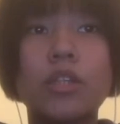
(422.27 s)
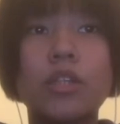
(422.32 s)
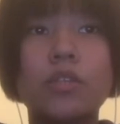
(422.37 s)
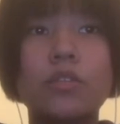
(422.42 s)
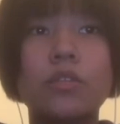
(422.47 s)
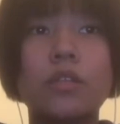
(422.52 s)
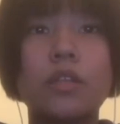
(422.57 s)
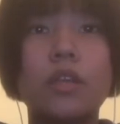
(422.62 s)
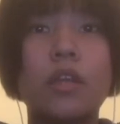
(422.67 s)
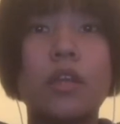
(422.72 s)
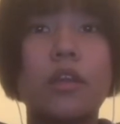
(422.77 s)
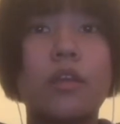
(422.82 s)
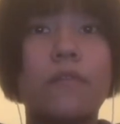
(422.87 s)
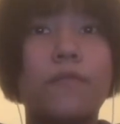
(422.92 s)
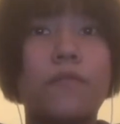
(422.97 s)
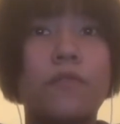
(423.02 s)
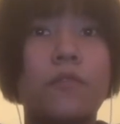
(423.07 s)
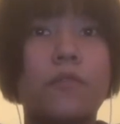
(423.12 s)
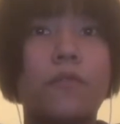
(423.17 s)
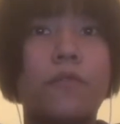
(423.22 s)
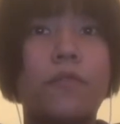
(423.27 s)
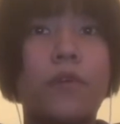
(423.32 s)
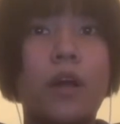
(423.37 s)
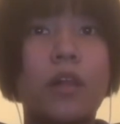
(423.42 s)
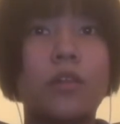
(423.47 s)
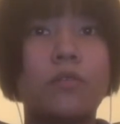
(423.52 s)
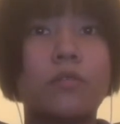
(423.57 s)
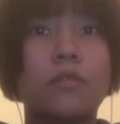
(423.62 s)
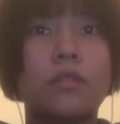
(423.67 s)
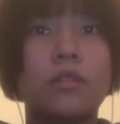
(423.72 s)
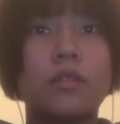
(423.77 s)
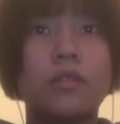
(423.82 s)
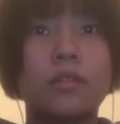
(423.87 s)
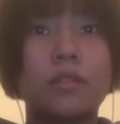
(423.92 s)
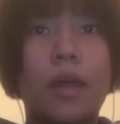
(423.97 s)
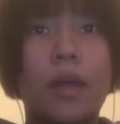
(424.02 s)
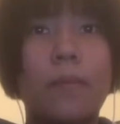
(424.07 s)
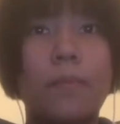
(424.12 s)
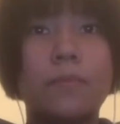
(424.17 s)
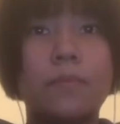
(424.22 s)
to see if you've followed the
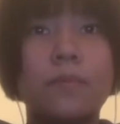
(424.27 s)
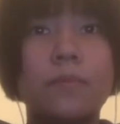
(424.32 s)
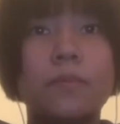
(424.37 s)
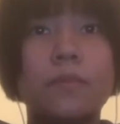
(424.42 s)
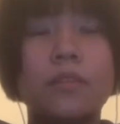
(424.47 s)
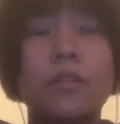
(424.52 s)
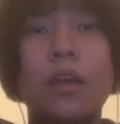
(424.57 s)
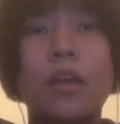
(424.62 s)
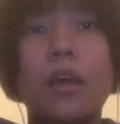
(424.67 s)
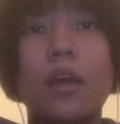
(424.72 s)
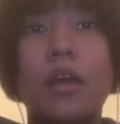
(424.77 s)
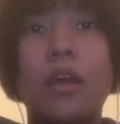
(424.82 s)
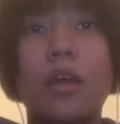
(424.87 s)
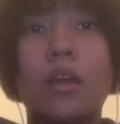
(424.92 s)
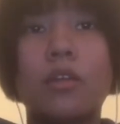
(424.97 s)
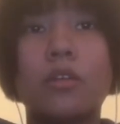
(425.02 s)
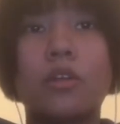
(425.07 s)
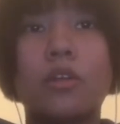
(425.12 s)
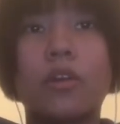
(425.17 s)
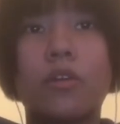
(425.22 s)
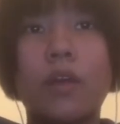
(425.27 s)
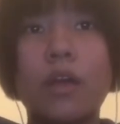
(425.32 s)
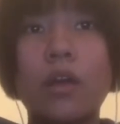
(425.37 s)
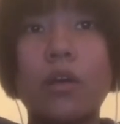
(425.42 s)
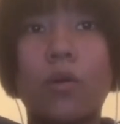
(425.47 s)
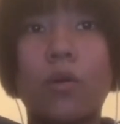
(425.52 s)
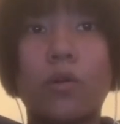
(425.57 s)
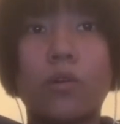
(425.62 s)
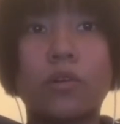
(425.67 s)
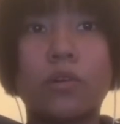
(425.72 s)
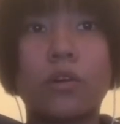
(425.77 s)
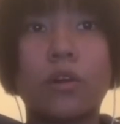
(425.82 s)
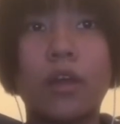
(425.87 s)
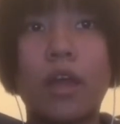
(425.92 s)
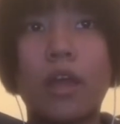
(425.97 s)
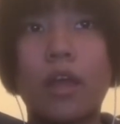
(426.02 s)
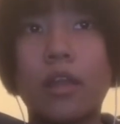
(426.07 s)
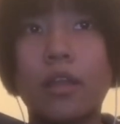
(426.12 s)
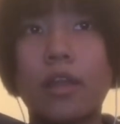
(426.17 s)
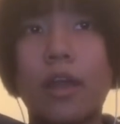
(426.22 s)
steps in correct order
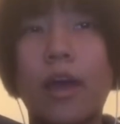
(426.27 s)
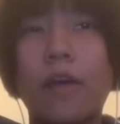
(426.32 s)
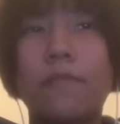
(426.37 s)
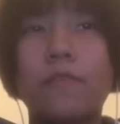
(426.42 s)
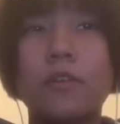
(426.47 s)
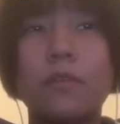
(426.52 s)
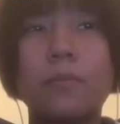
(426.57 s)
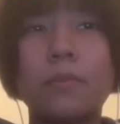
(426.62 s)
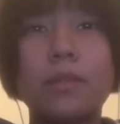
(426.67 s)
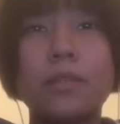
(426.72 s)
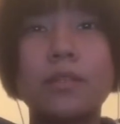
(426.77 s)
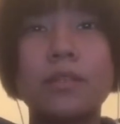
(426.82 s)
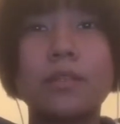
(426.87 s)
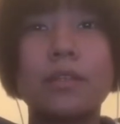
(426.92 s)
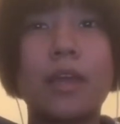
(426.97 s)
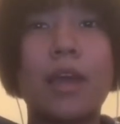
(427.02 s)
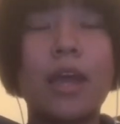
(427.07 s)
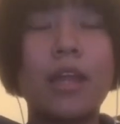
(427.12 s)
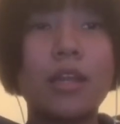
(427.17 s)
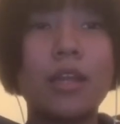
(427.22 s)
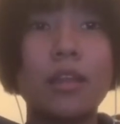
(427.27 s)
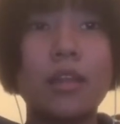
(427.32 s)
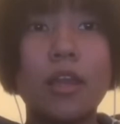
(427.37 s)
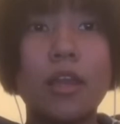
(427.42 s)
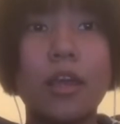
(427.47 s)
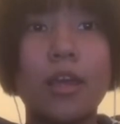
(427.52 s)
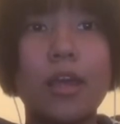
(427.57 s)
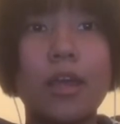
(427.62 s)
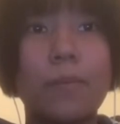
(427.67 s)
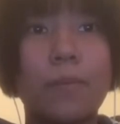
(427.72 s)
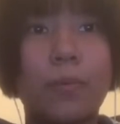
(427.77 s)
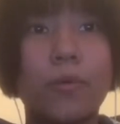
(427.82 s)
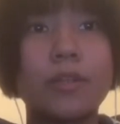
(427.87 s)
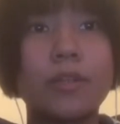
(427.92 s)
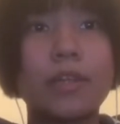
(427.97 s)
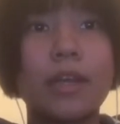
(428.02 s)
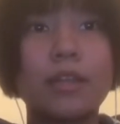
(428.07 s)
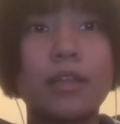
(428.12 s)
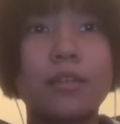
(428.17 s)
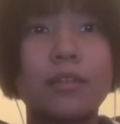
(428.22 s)
and haven't missed anything important.